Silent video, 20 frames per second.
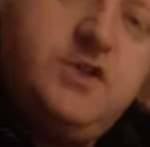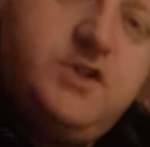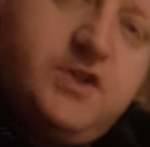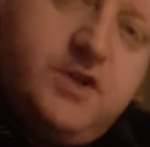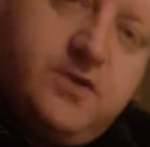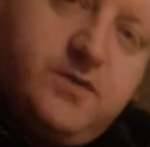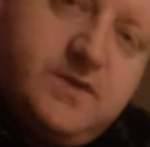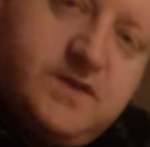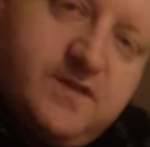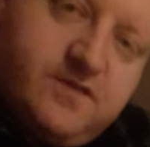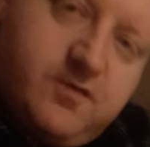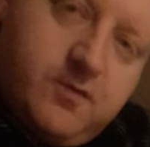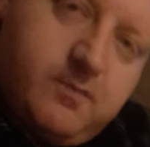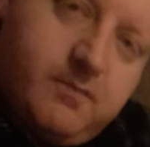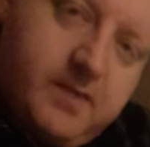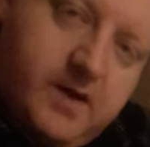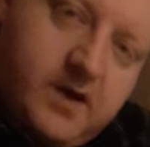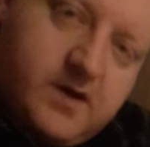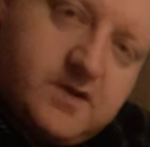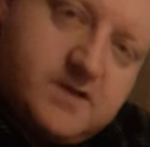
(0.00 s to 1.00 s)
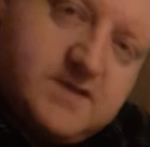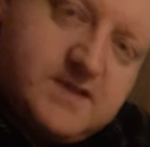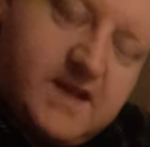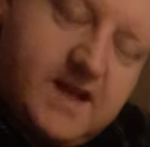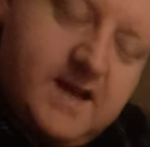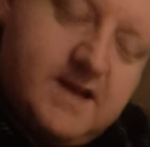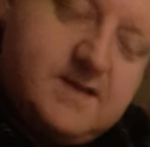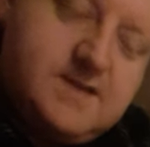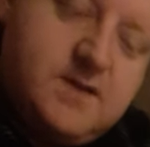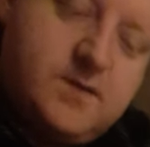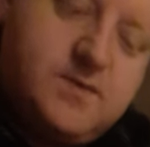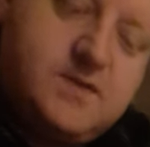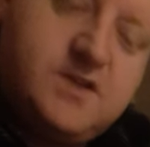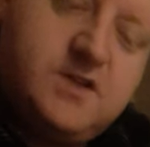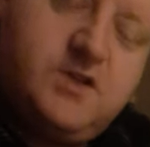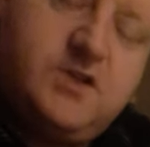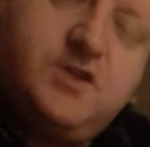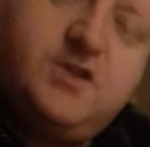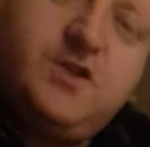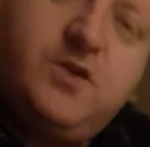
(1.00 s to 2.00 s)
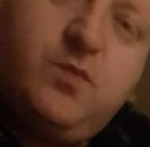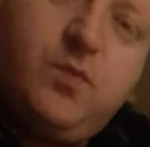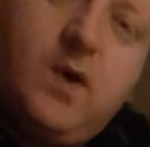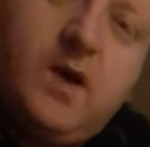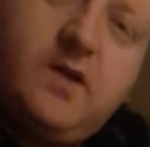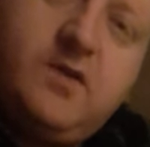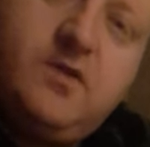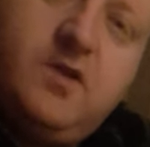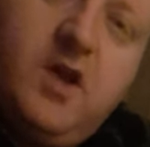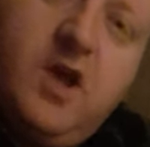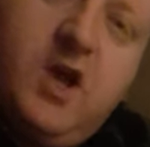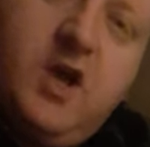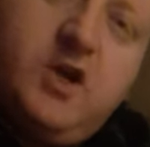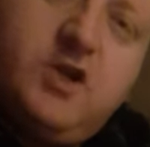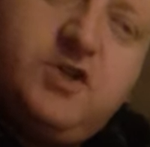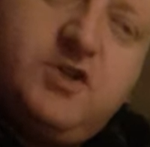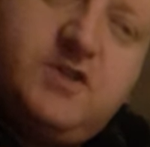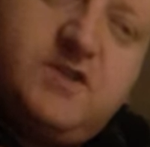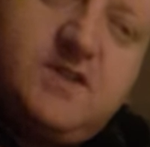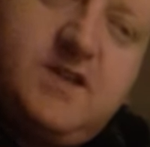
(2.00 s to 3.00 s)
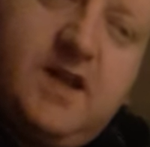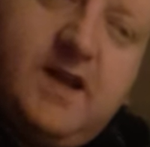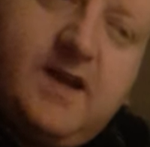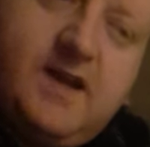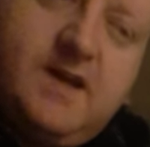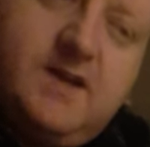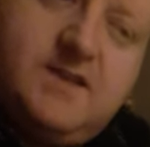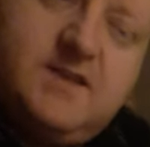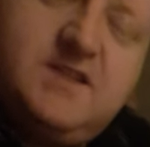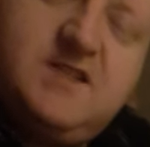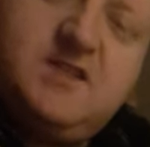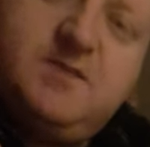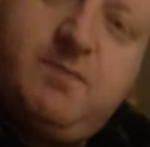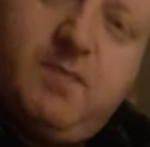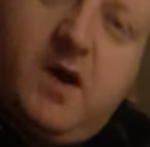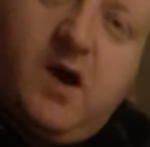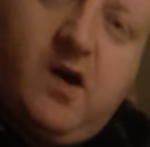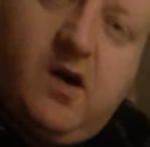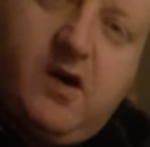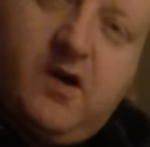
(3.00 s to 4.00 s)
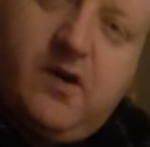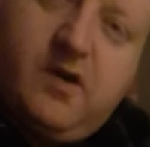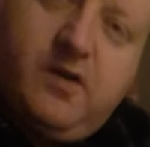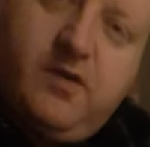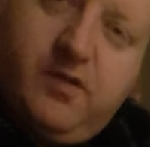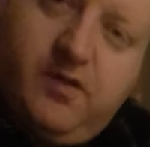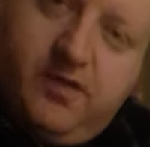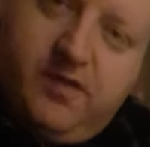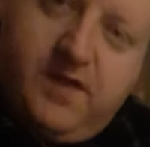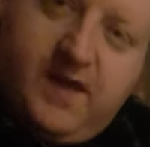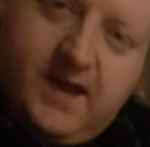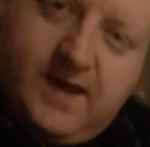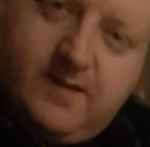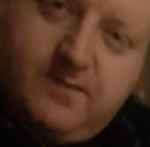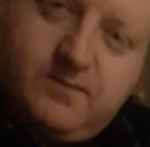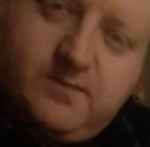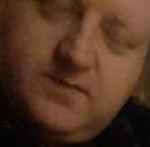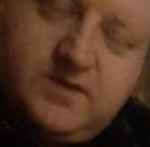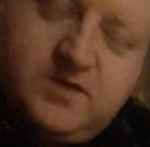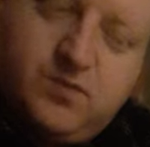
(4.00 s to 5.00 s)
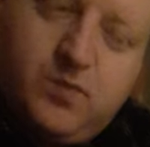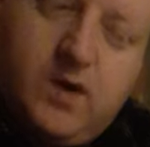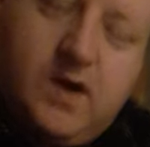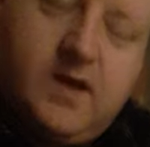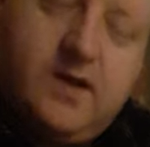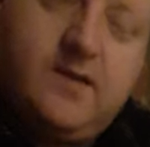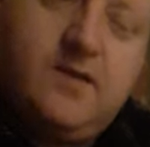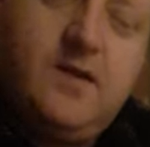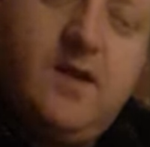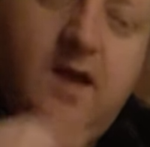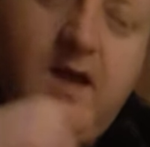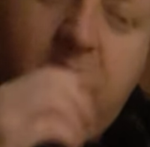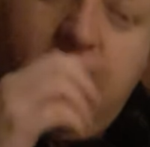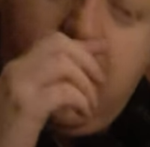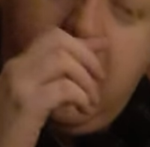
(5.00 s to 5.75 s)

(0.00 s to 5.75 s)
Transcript: two different baskets. I was going to do one just like a spa themed one,